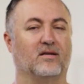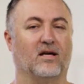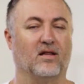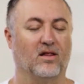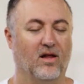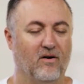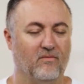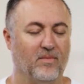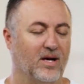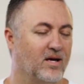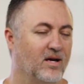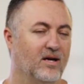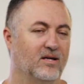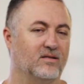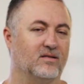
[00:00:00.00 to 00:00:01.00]
I love my
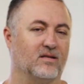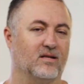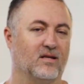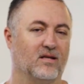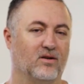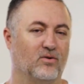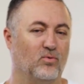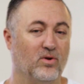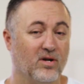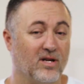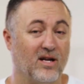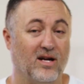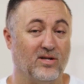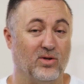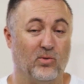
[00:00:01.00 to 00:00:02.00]
kids and they're really
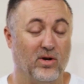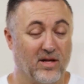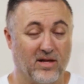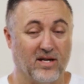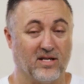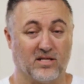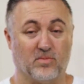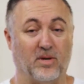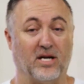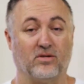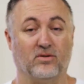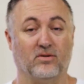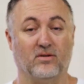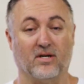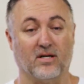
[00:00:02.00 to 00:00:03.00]
not doing anything
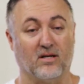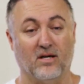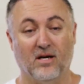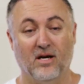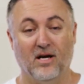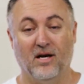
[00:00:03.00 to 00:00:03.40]
special and